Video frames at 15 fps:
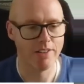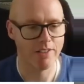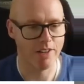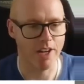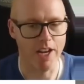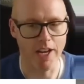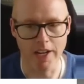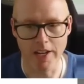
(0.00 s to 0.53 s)

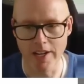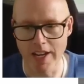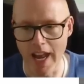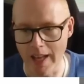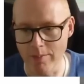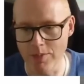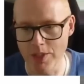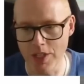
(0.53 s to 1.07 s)

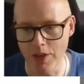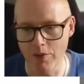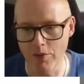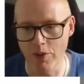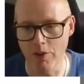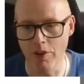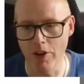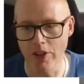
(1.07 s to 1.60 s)
names if
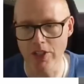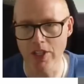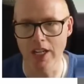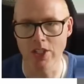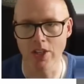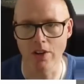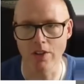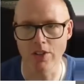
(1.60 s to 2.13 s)
you've looked at
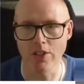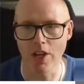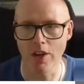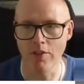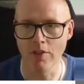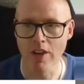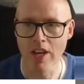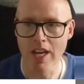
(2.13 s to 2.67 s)
any solar
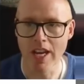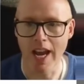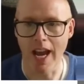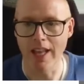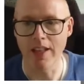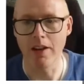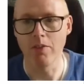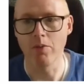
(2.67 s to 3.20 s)
stuff.
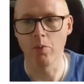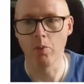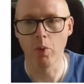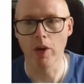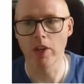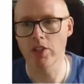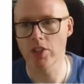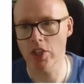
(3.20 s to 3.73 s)
And then
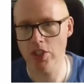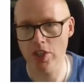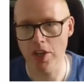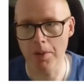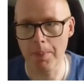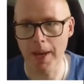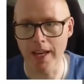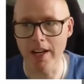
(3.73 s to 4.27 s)
we're just going to
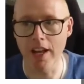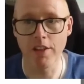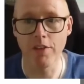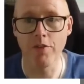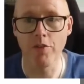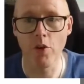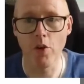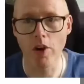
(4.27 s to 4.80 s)
pick another
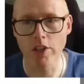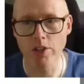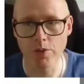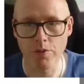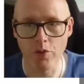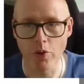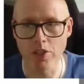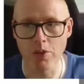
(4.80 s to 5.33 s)

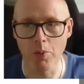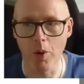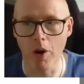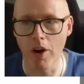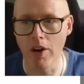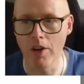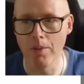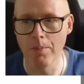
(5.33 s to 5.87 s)
440
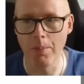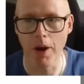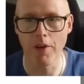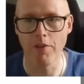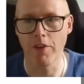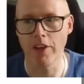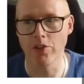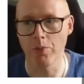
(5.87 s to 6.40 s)
watt
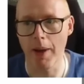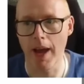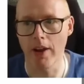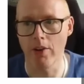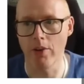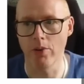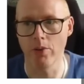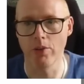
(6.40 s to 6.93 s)
bifacial
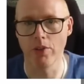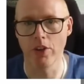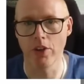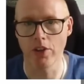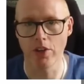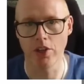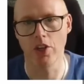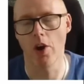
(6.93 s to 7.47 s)
panel that
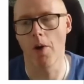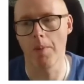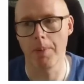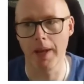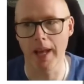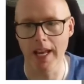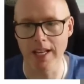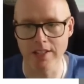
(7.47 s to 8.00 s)
can go up
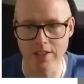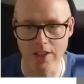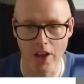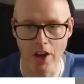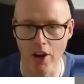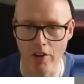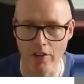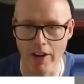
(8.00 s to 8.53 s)
against the
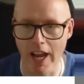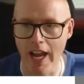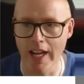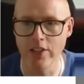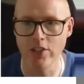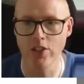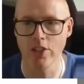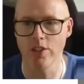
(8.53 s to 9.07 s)

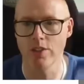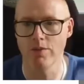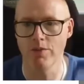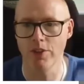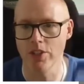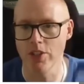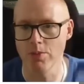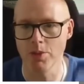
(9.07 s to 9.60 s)
REA just
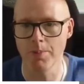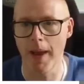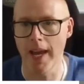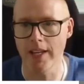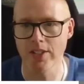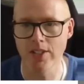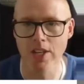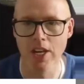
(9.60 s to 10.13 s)
for some
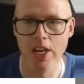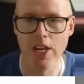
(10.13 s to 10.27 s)
specs.